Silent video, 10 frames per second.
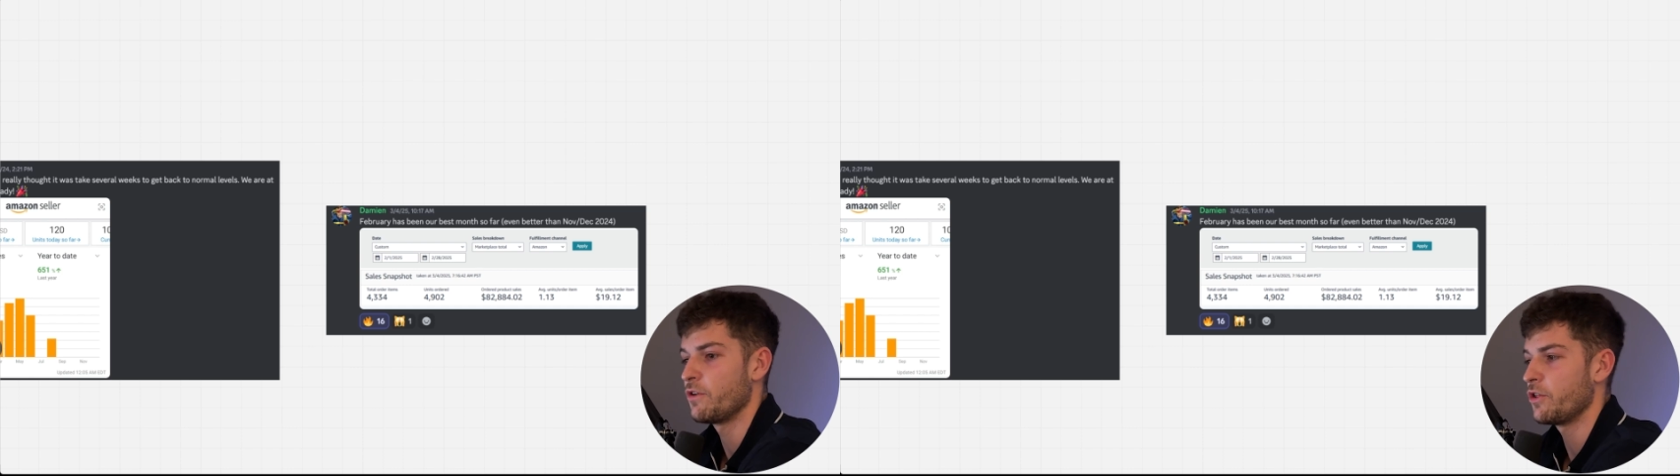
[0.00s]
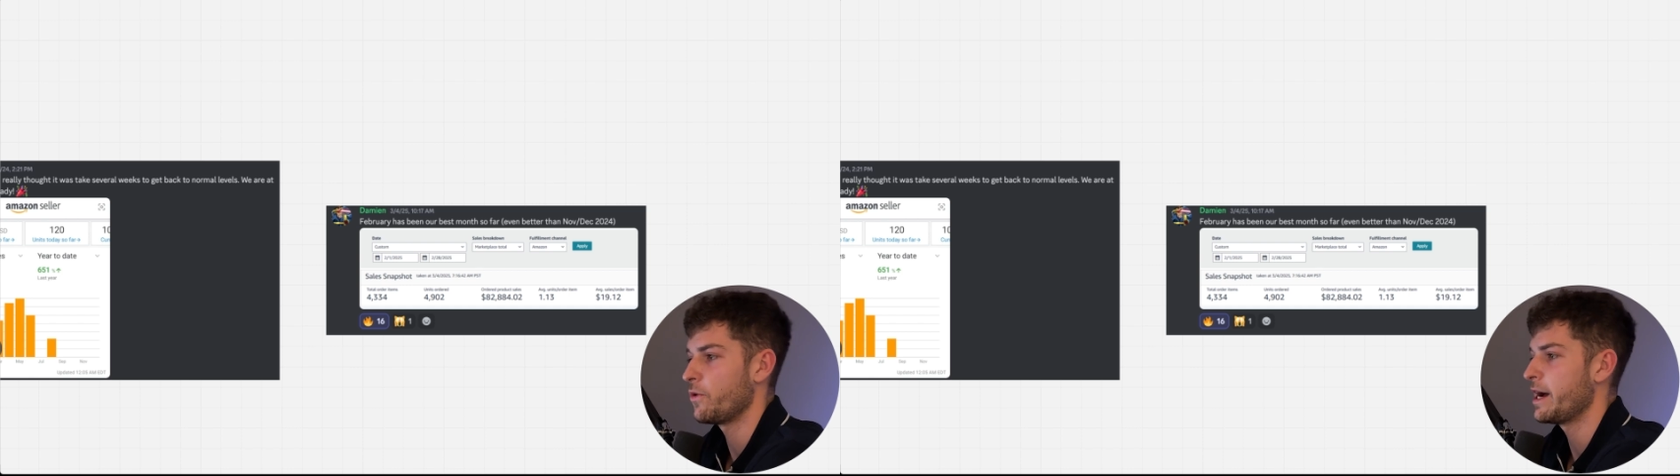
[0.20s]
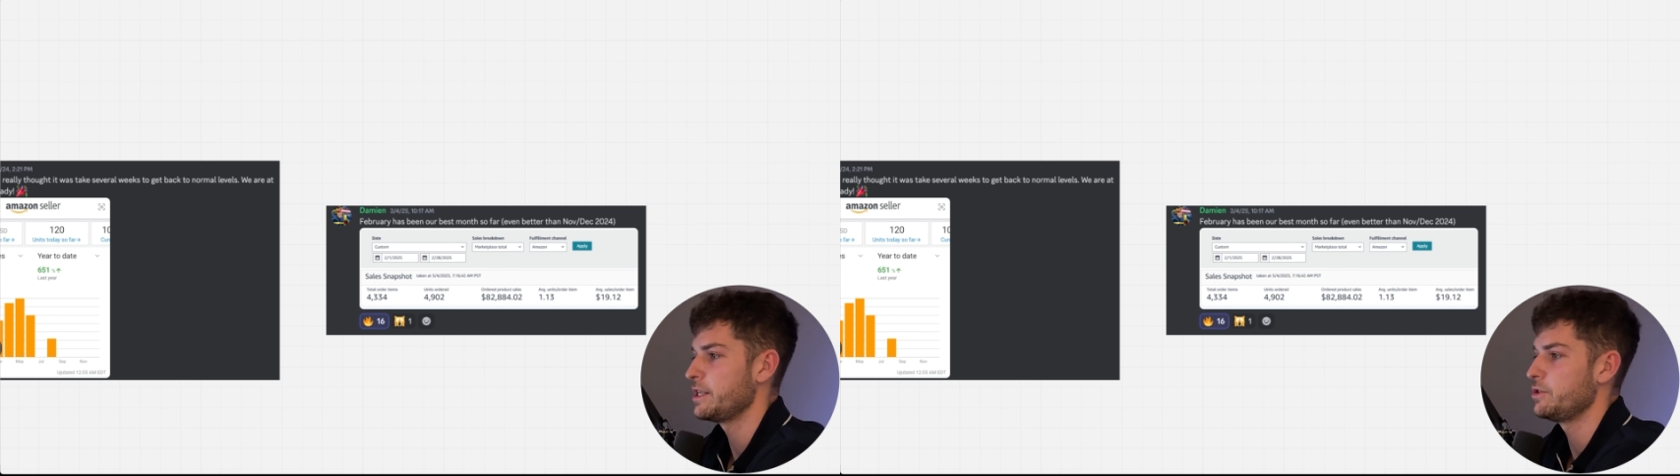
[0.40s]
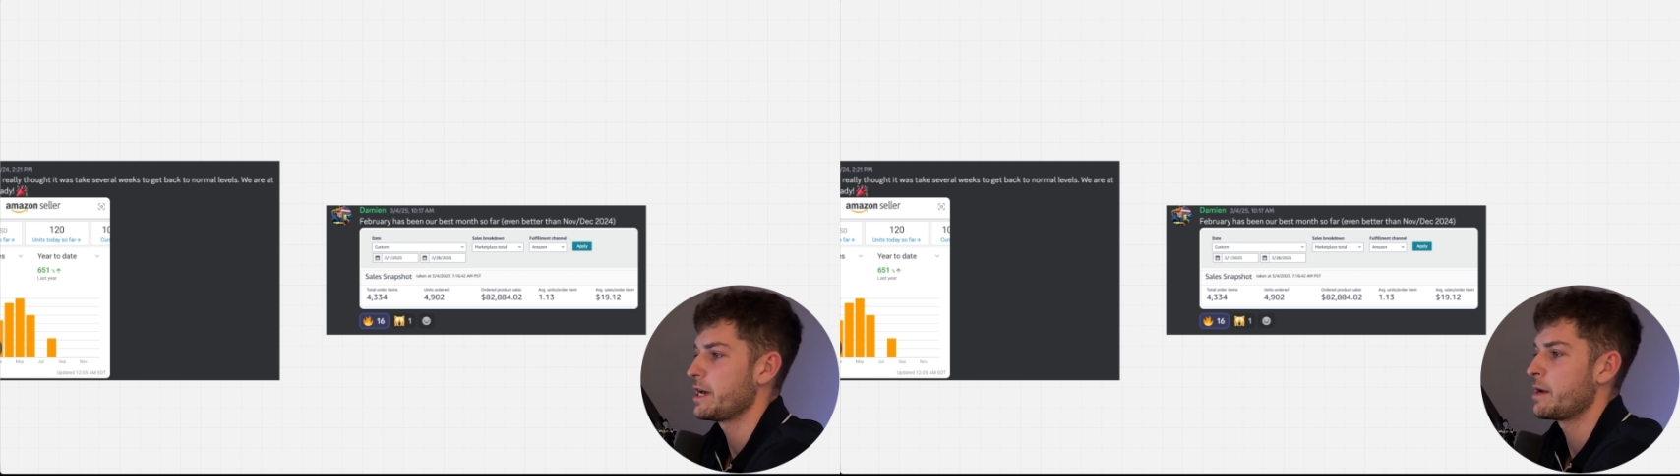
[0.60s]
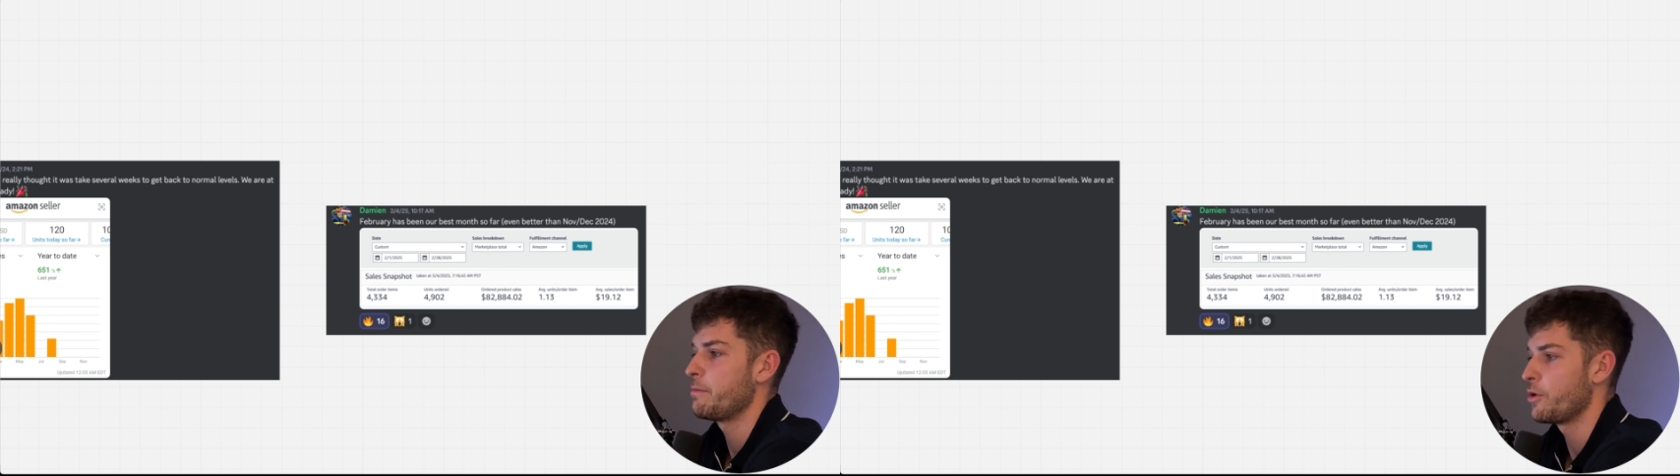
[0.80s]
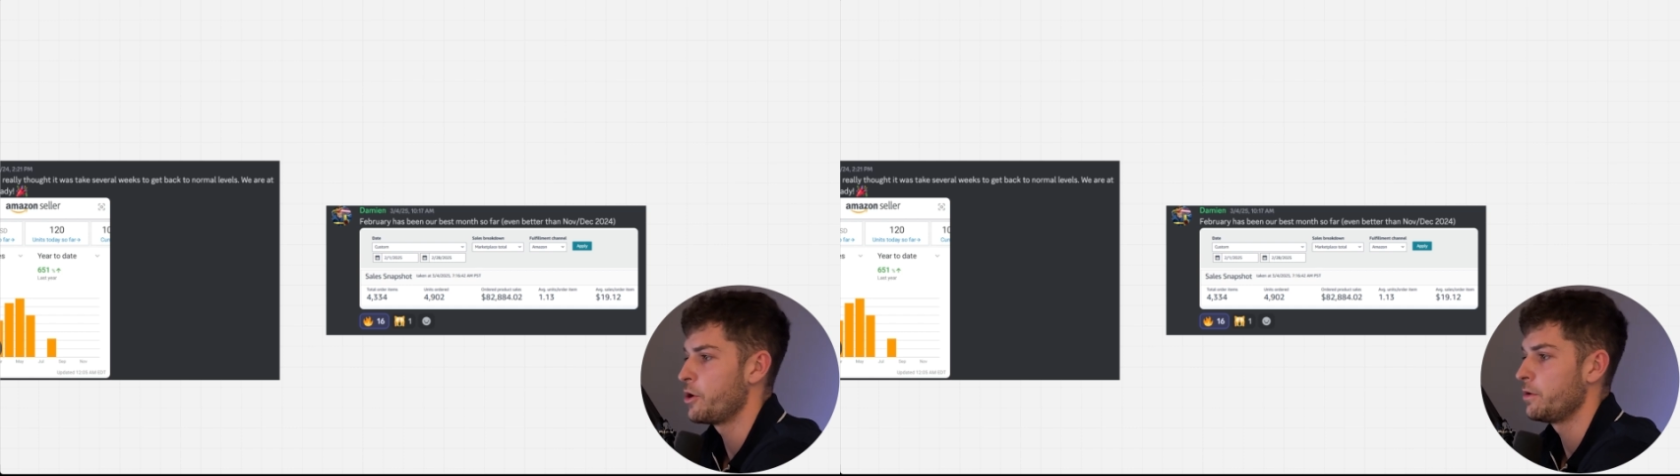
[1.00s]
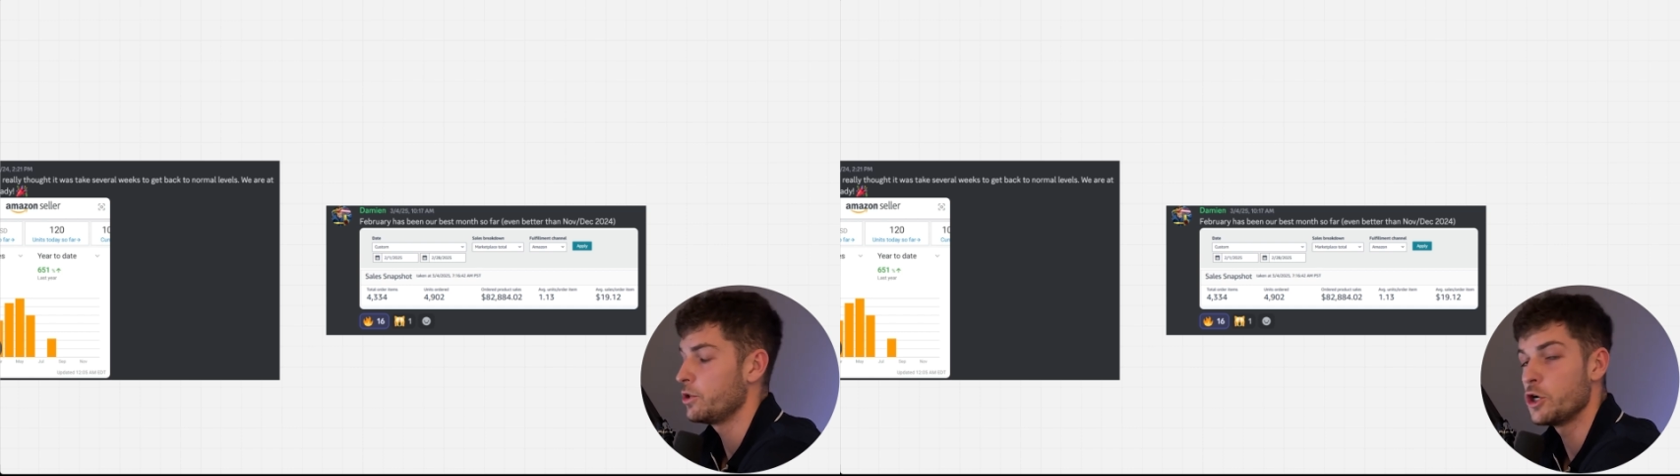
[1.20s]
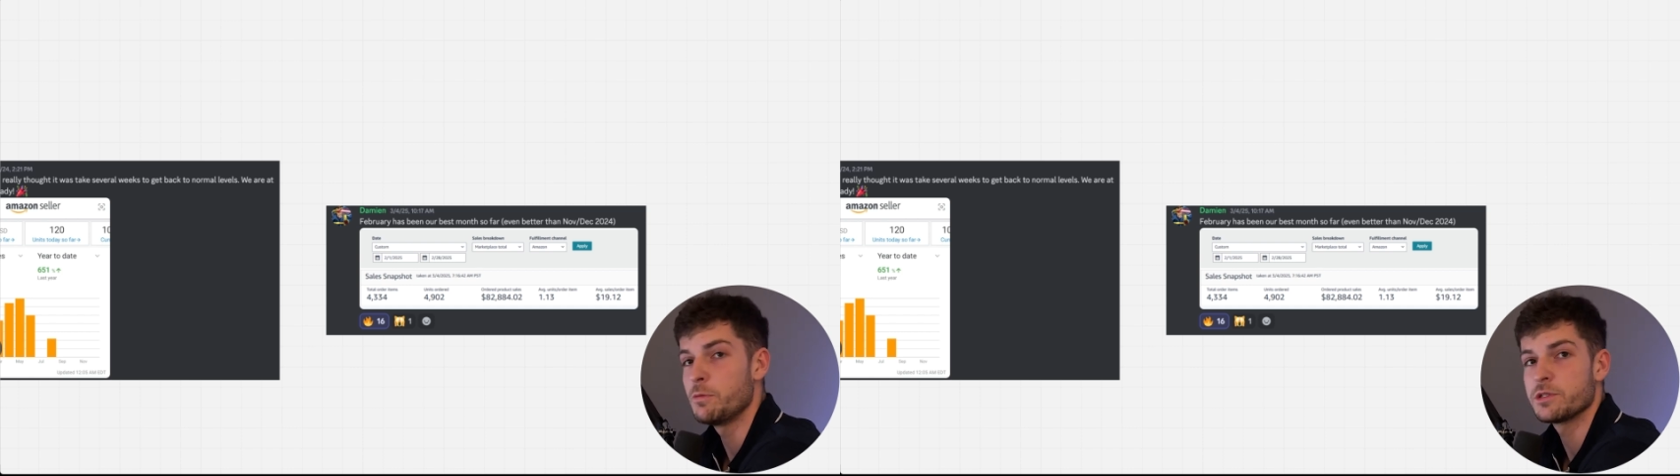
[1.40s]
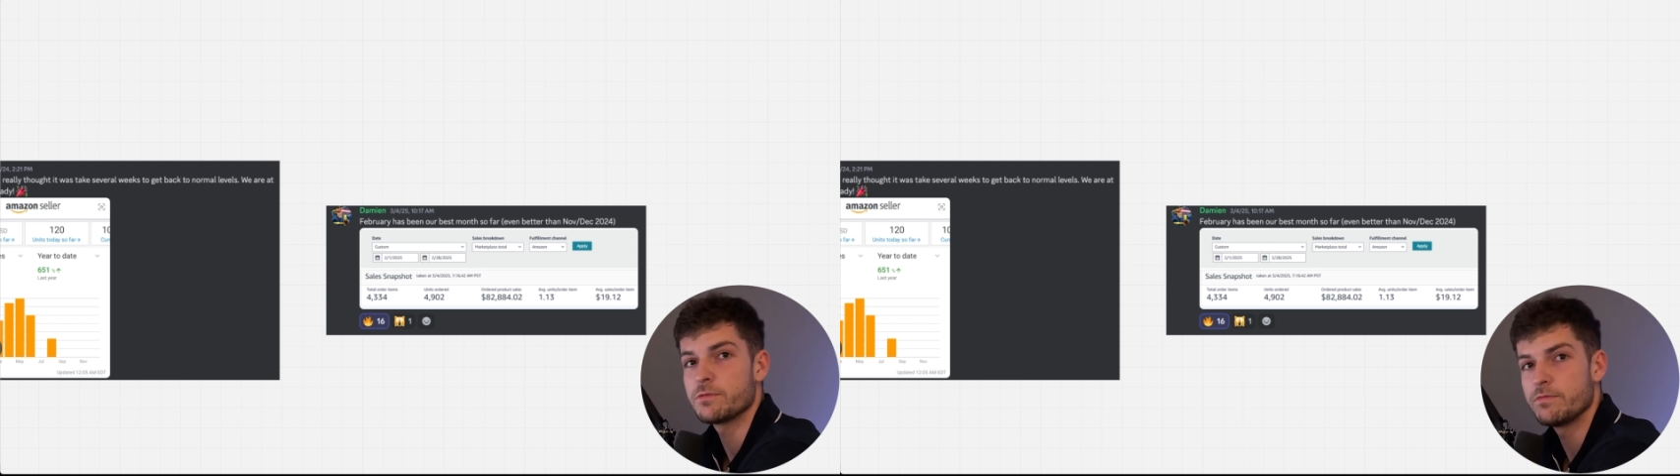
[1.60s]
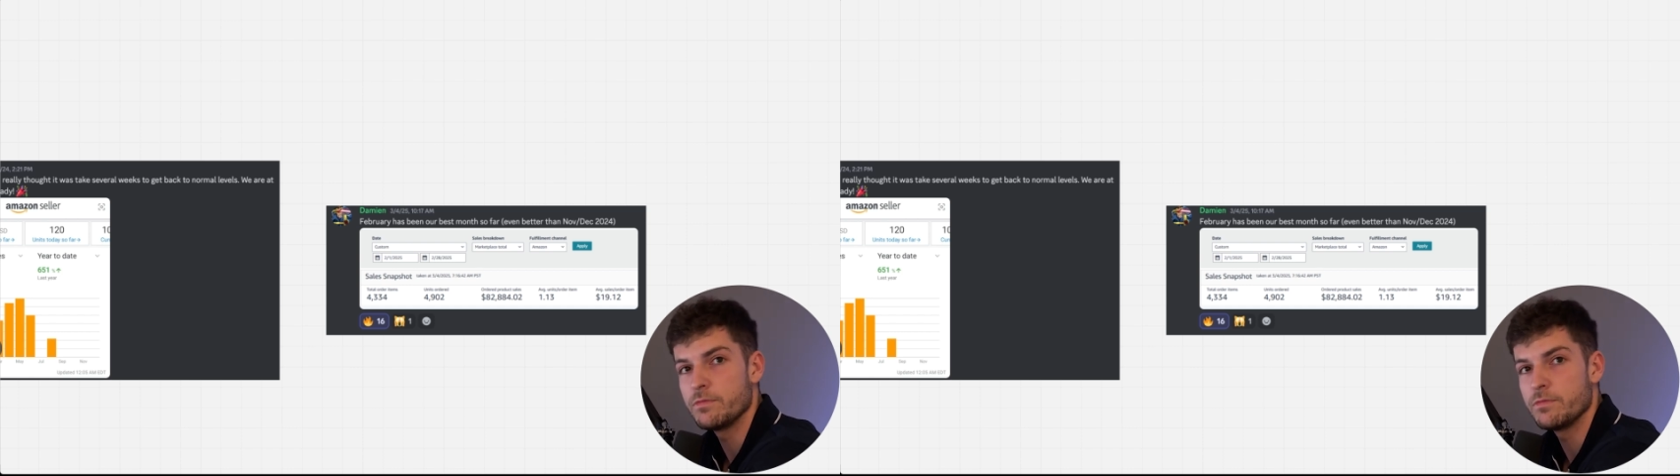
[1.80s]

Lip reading: Otherwise, you kind of burn loops.